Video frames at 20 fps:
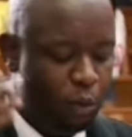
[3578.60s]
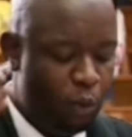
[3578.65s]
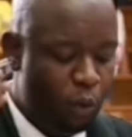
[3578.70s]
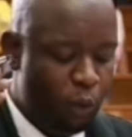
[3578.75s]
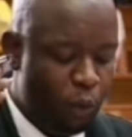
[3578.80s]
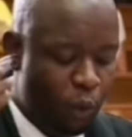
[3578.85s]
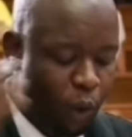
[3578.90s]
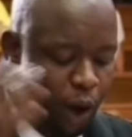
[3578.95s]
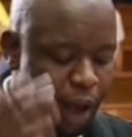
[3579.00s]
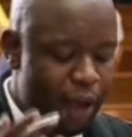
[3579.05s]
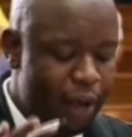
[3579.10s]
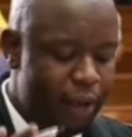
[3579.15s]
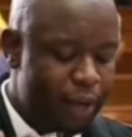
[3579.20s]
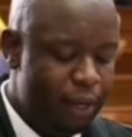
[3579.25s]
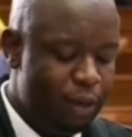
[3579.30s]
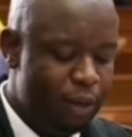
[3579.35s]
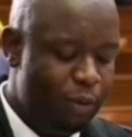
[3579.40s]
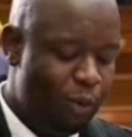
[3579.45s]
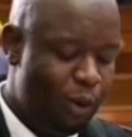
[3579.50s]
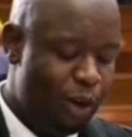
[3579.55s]
So
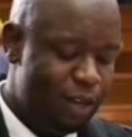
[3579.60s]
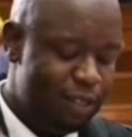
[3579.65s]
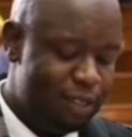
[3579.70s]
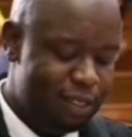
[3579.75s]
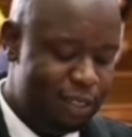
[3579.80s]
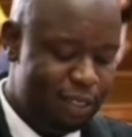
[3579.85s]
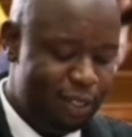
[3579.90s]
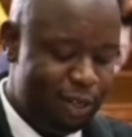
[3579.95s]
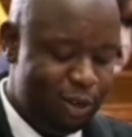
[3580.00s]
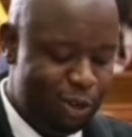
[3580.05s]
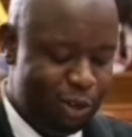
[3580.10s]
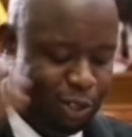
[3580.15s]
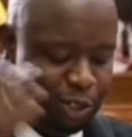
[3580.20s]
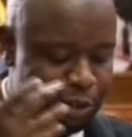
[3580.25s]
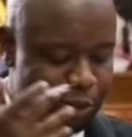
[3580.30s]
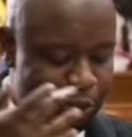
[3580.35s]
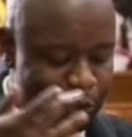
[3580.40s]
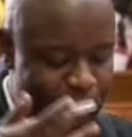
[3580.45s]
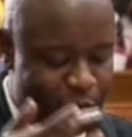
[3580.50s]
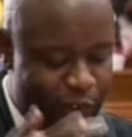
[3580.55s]
why was she
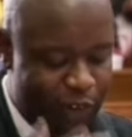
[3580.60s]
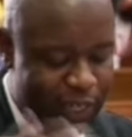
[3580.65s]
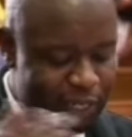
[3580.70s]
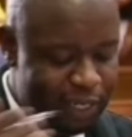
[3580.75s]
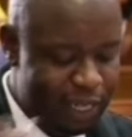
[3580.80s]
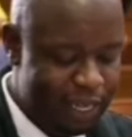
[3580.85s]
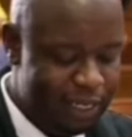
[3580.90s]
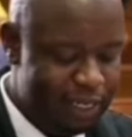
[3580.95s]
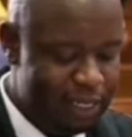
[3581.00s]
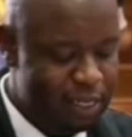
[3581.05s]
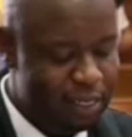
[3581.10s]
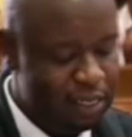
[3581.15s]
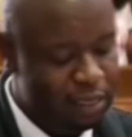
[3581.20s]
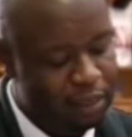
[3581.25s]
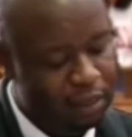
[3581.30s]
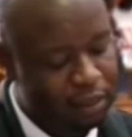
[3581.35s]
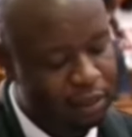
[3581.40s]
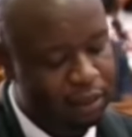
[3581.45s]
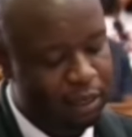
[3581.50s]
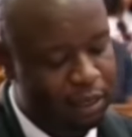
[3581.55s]
not confronted
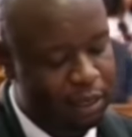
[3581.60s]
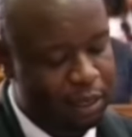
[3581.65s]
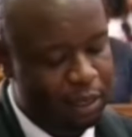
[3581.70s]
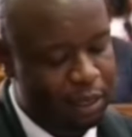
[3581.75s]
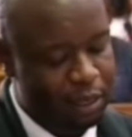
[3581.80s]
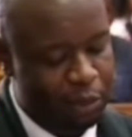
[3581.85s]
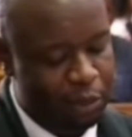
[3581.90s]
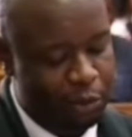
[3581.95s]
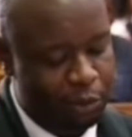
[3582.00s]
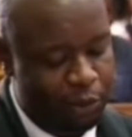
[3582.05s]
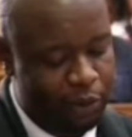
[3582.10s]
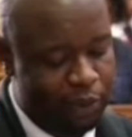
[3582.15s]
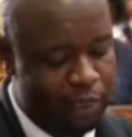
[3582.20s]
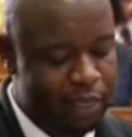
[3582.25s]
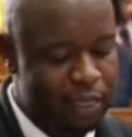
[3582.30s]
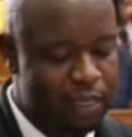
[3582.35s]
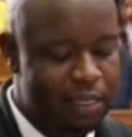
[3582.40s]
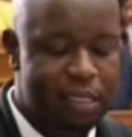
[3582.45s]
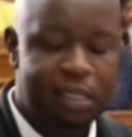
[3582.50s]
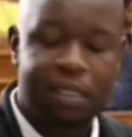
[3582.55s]

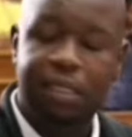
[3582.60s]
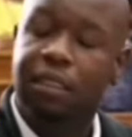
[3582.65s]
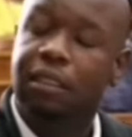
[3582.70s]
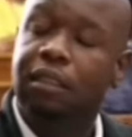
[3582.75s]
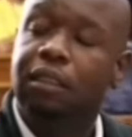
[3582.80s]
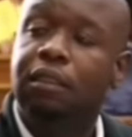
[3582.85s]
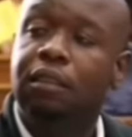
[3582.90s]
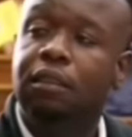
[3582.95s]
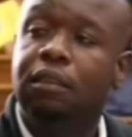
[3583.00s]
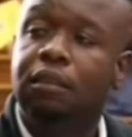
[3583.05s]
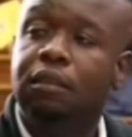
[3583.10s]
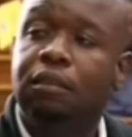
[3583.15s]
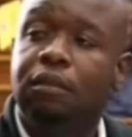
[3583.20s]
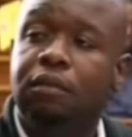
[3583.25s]
with this?